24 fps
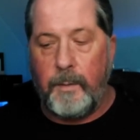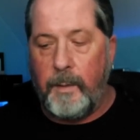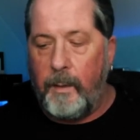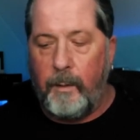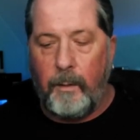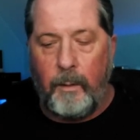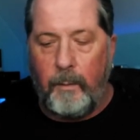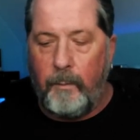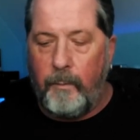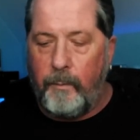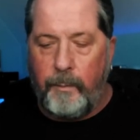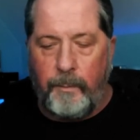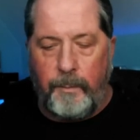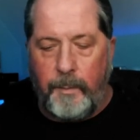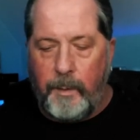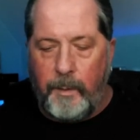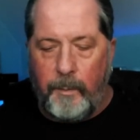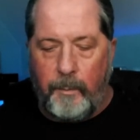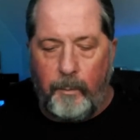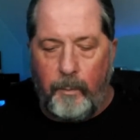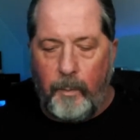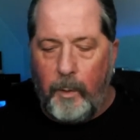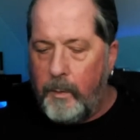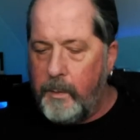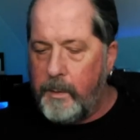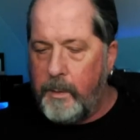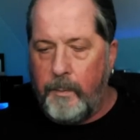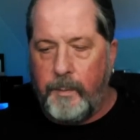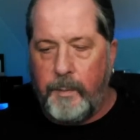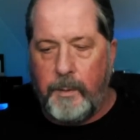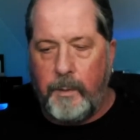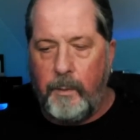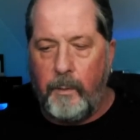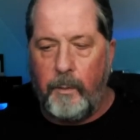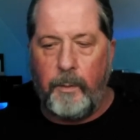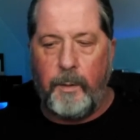I love the most
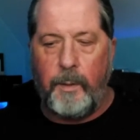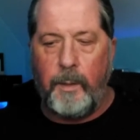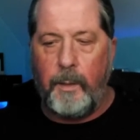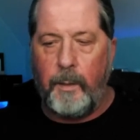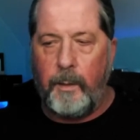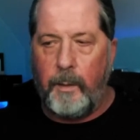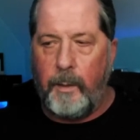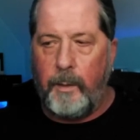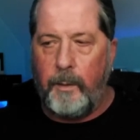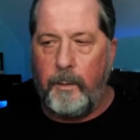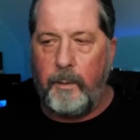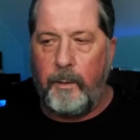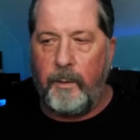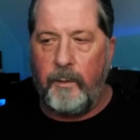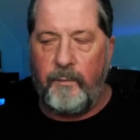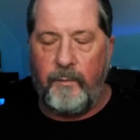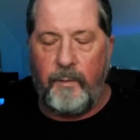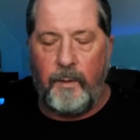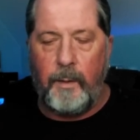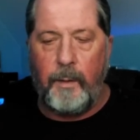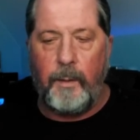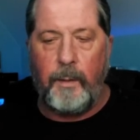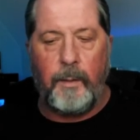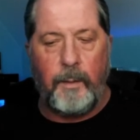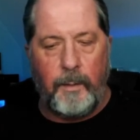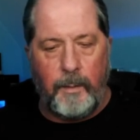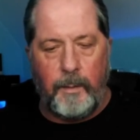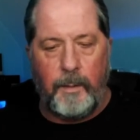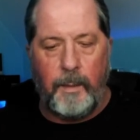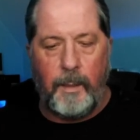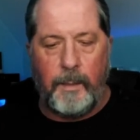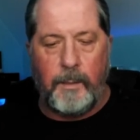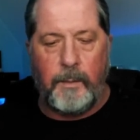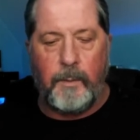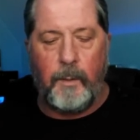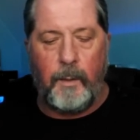obscure thing that you could find.
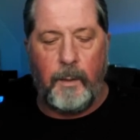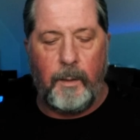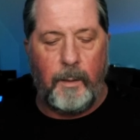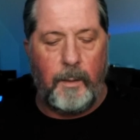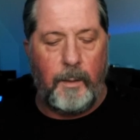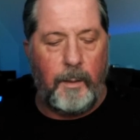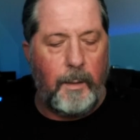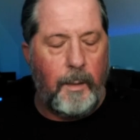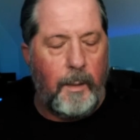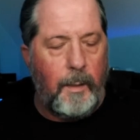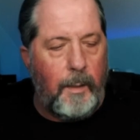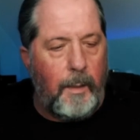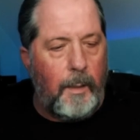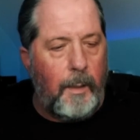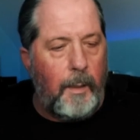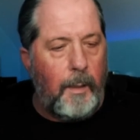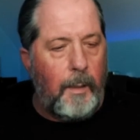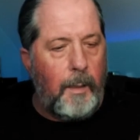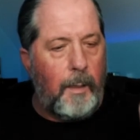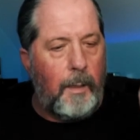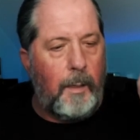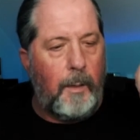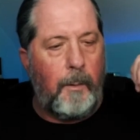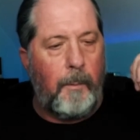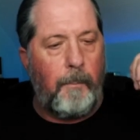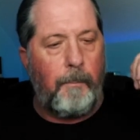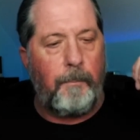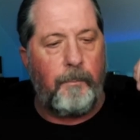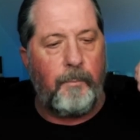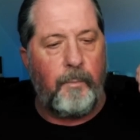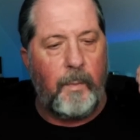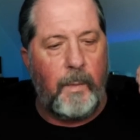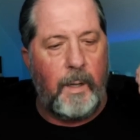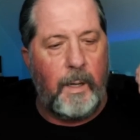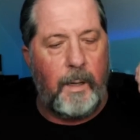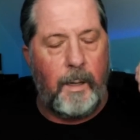That's what I like.
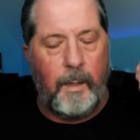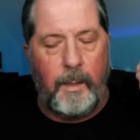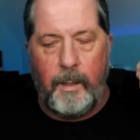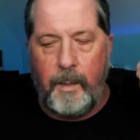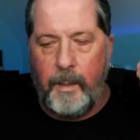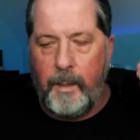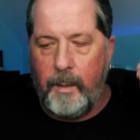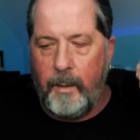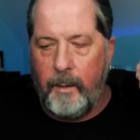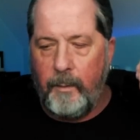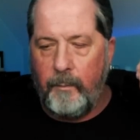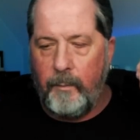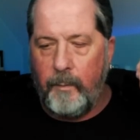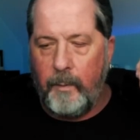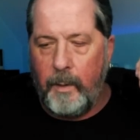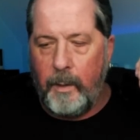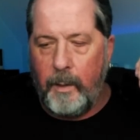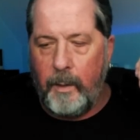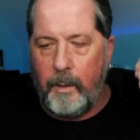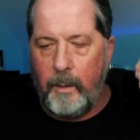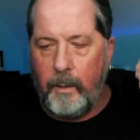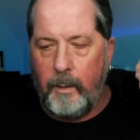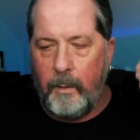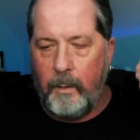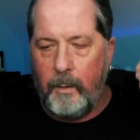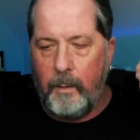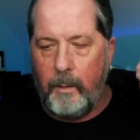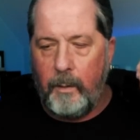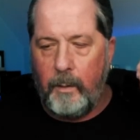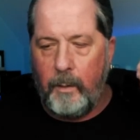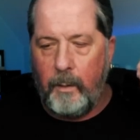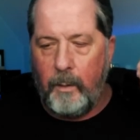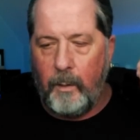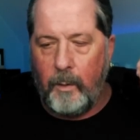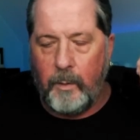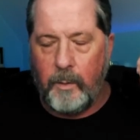I have
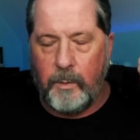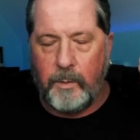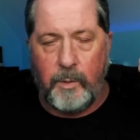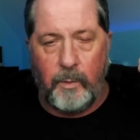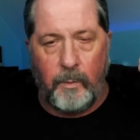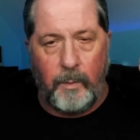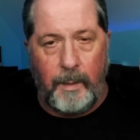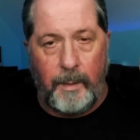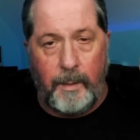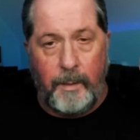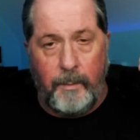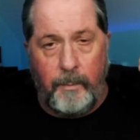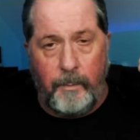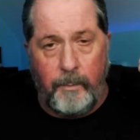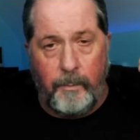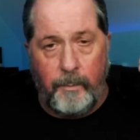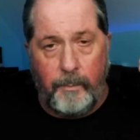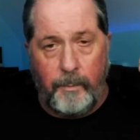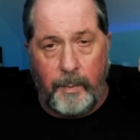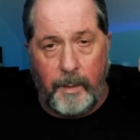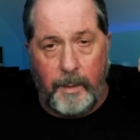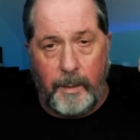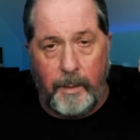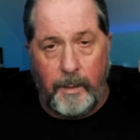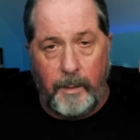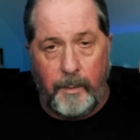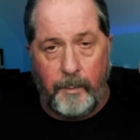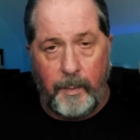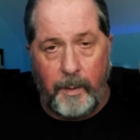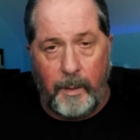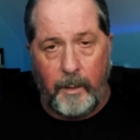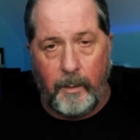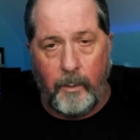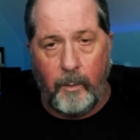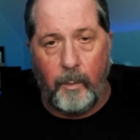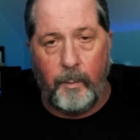Ultra Red by
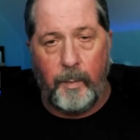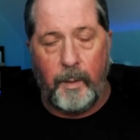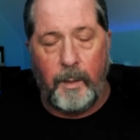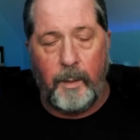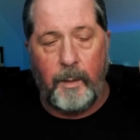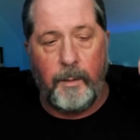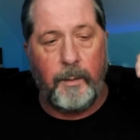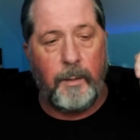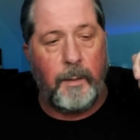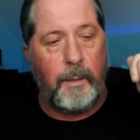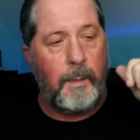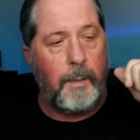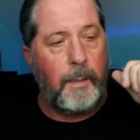Paco Rabanne.